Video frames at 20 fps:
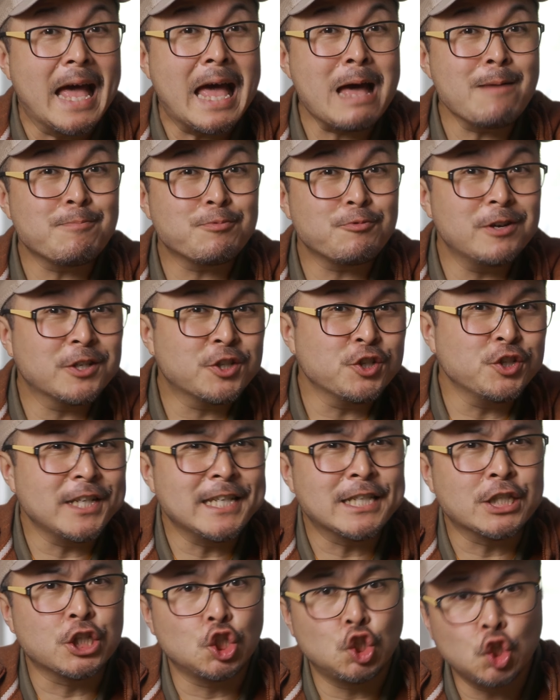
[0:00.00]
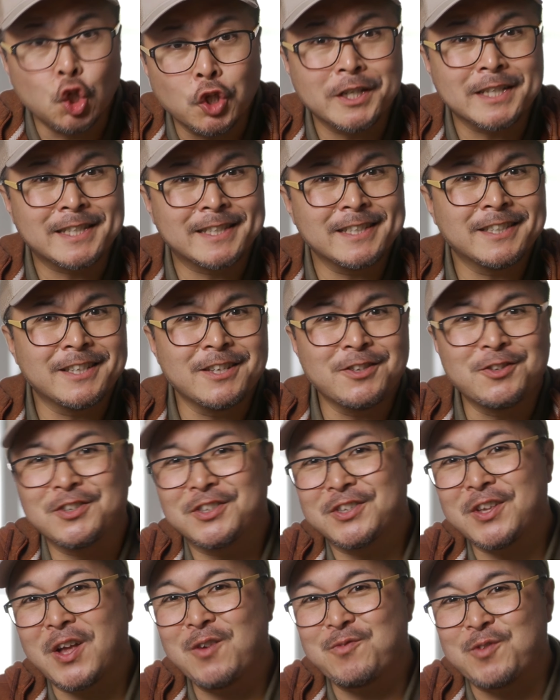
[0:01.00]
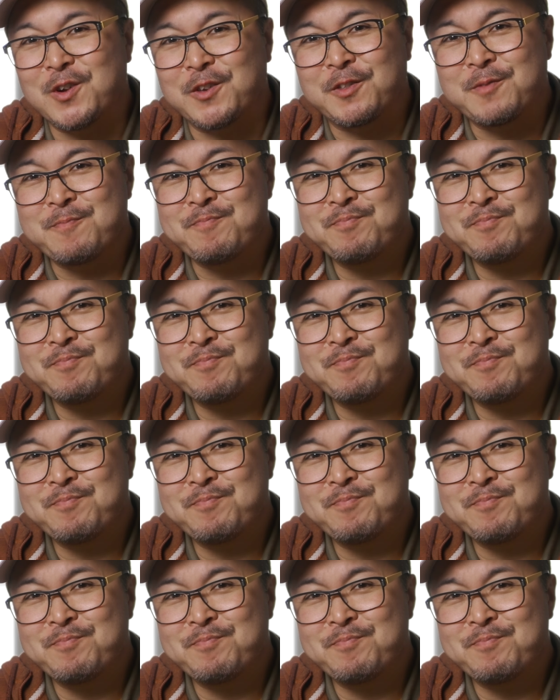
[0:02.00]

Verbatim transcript: Aberration is non-existent to start with,